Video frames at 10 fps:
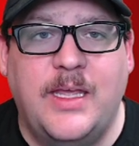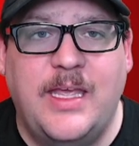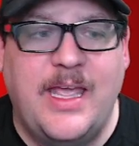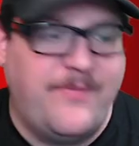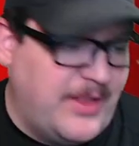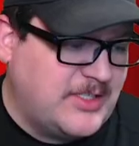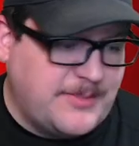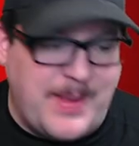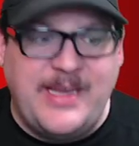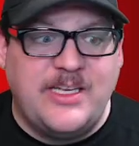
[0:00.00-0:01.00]
If they're
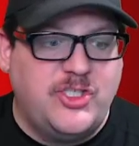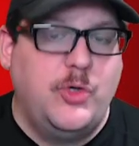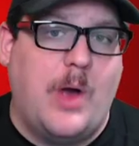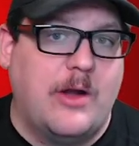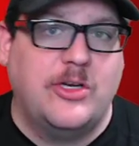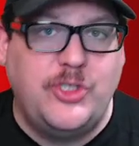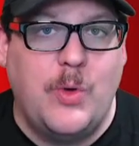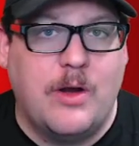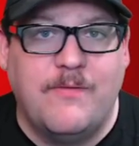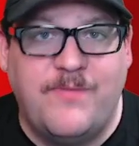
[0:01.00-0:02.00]
spending
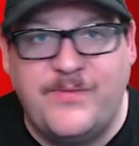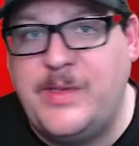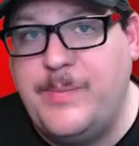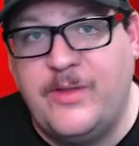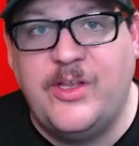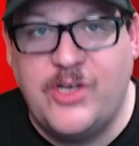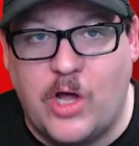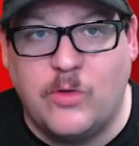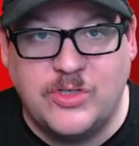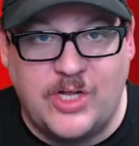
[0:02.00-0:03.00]
$250 million
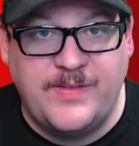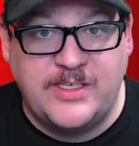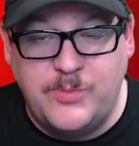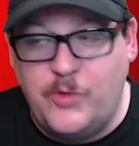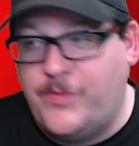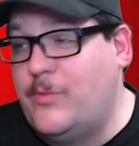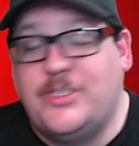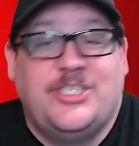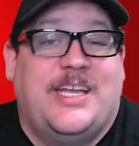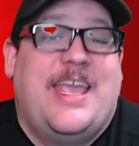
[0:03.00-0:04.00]
on this movie,
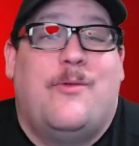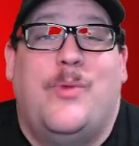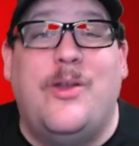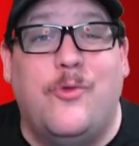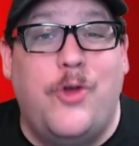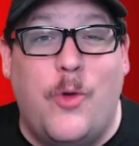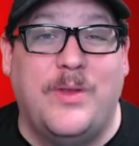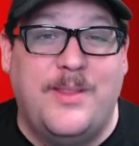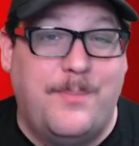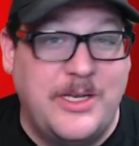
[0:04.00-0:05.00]
which, again, we don't know
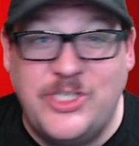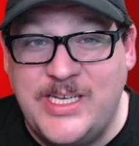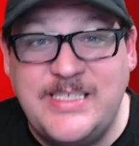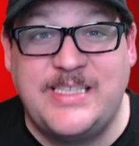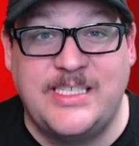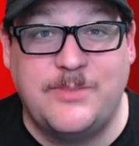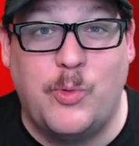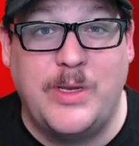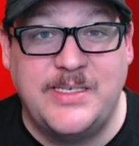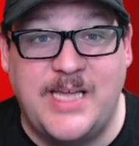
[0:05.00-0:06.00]
what the budget is at this
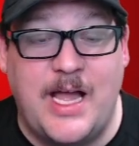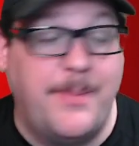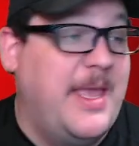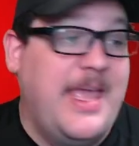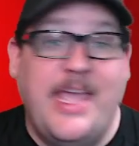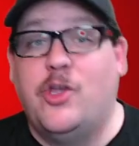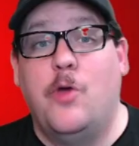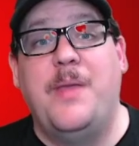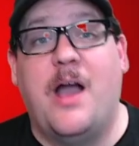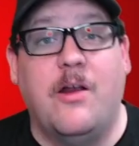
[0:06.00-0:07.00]
point in time. It could
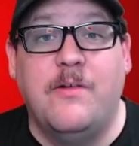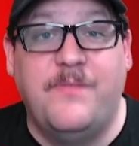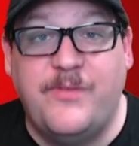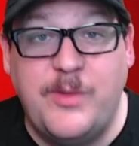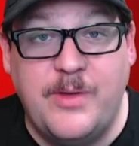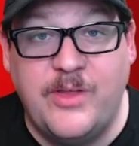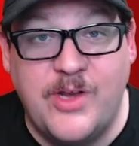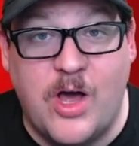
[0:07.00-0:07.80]
be $150 million.